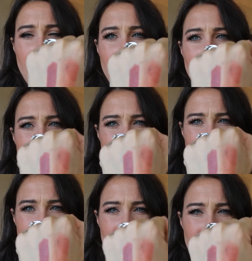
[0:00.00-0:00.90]
It has
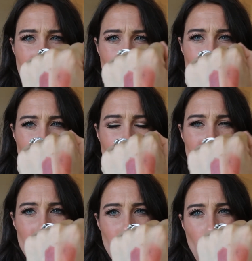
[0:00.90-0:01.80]
a little bit
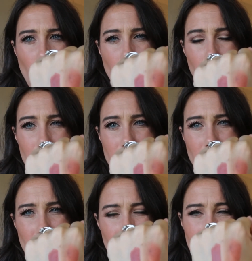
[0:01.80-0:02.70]
of mauve,
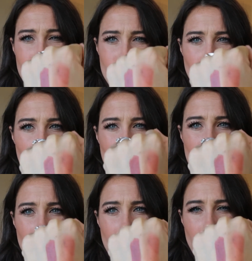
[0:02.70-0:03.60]
I don't know,